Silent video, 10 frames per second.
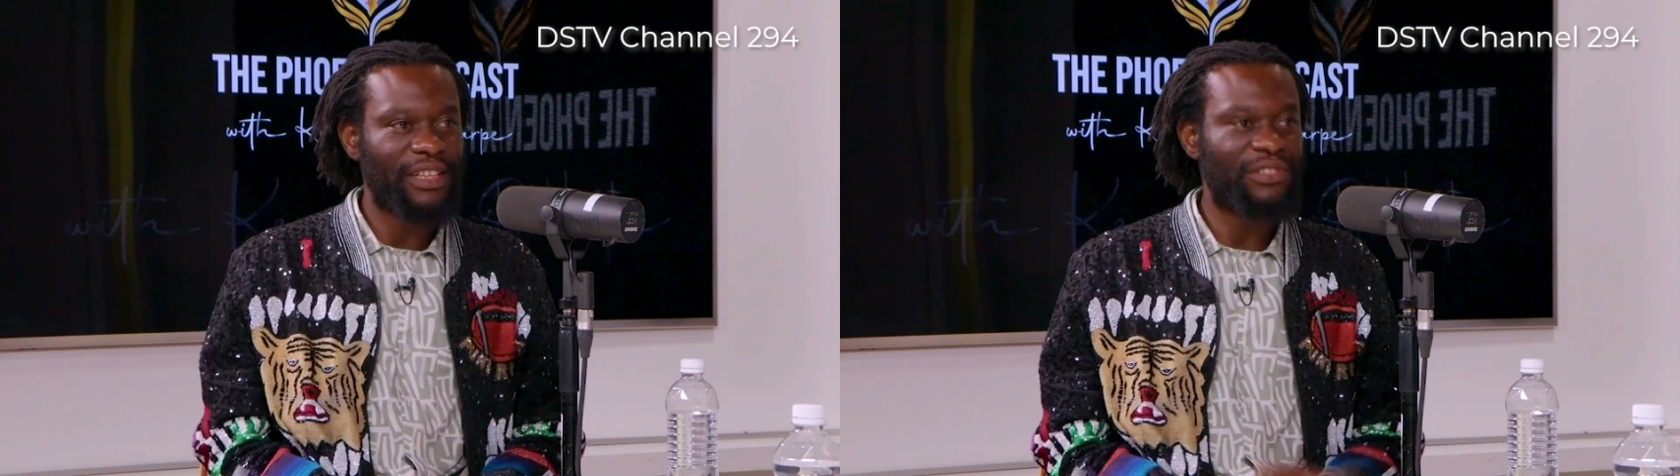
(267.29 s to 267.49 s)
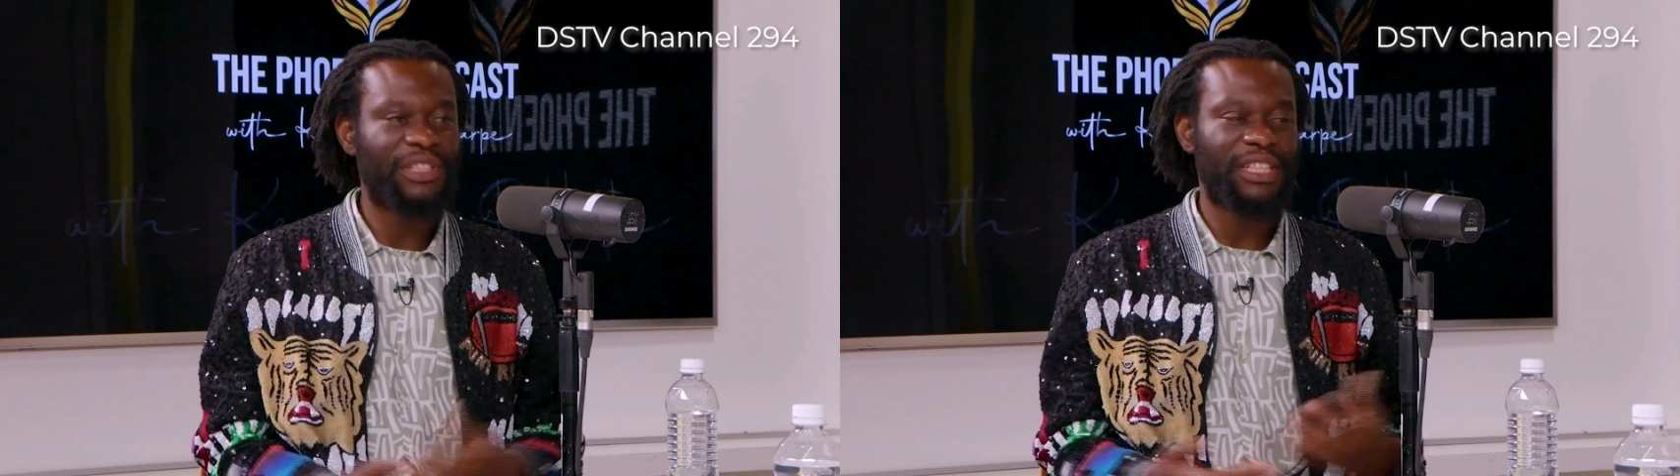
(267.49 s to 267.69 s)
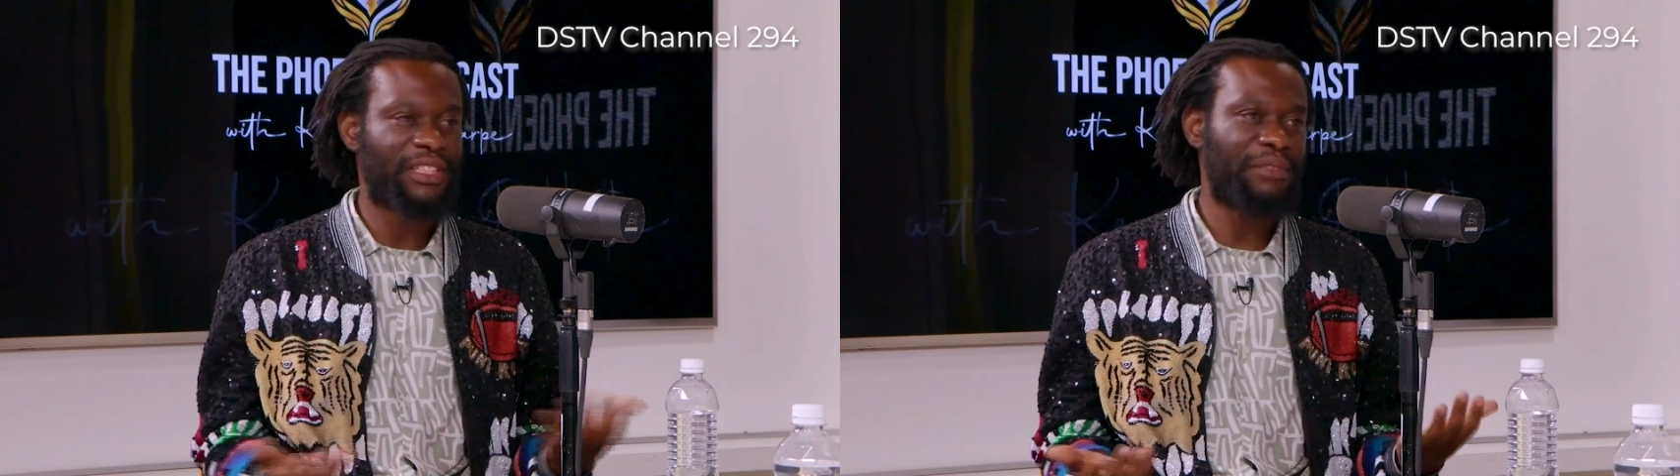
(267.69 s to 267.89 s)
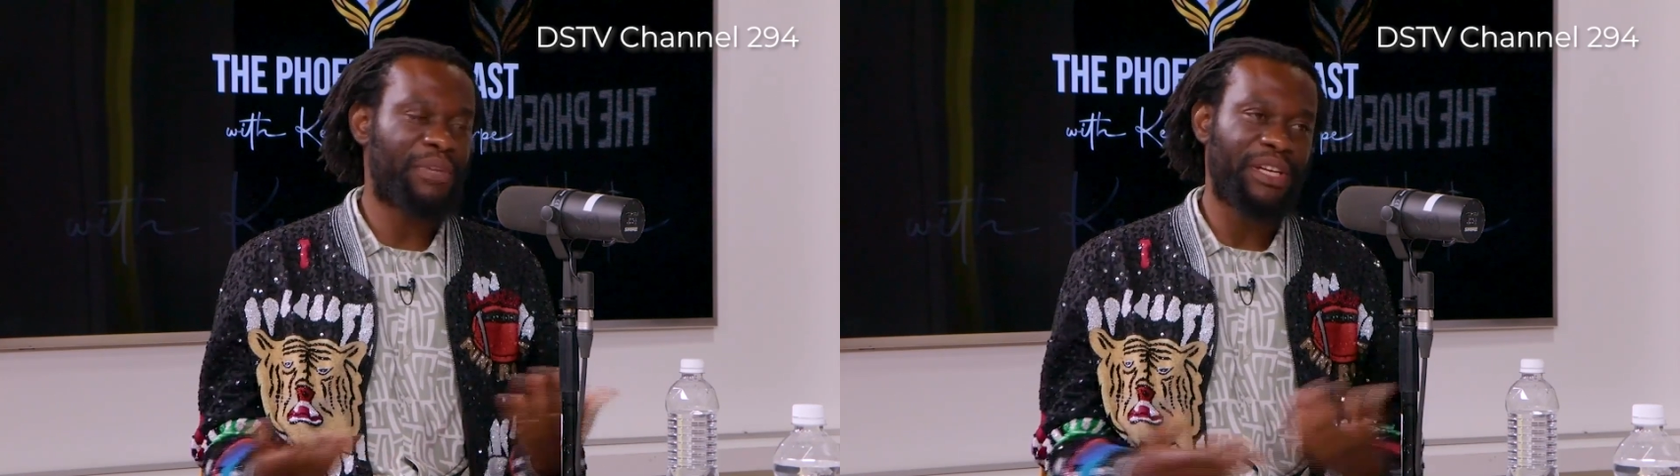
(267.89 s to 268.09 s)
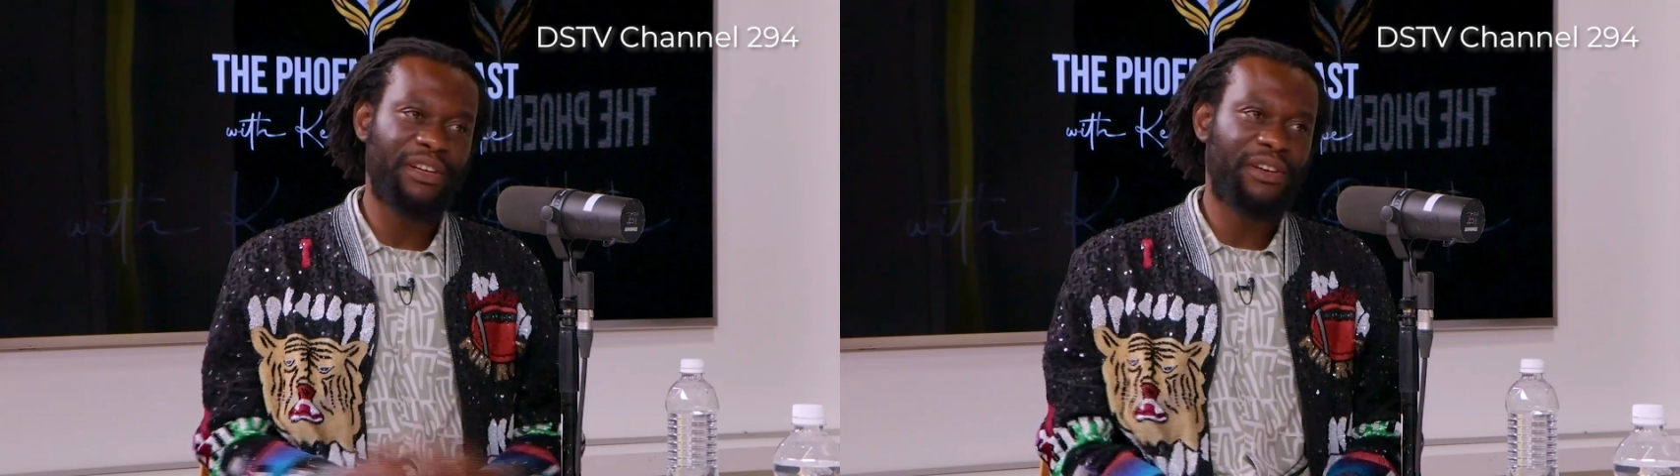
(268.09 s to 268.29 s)
education
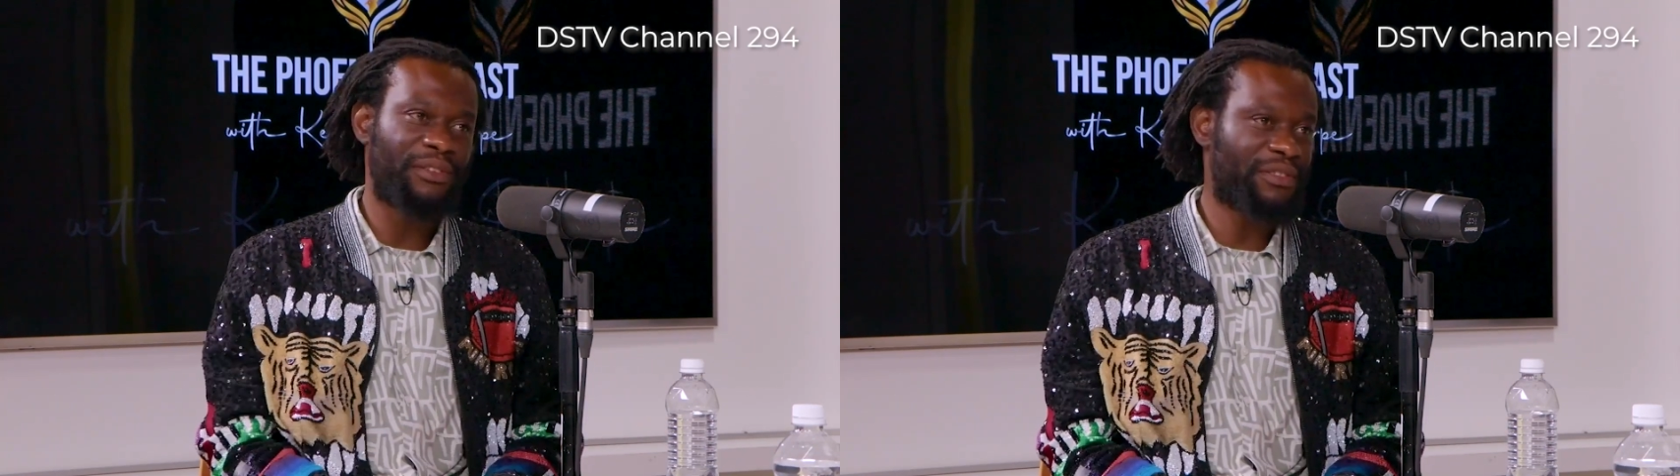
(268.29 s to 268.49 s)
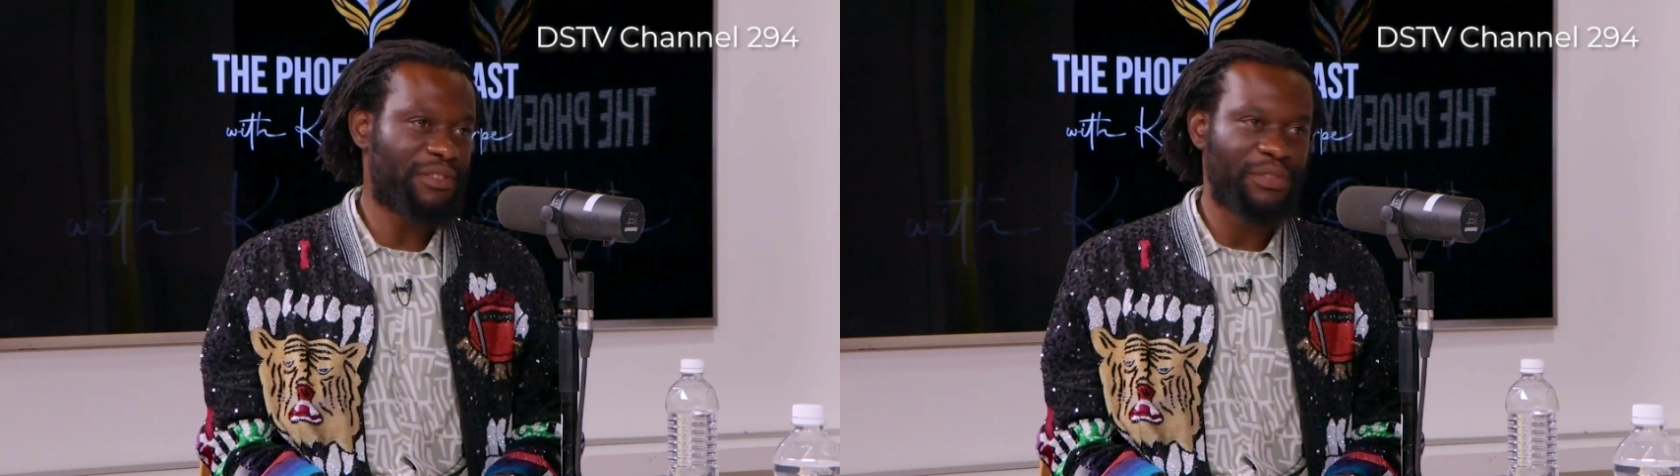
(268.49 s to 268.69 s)
background,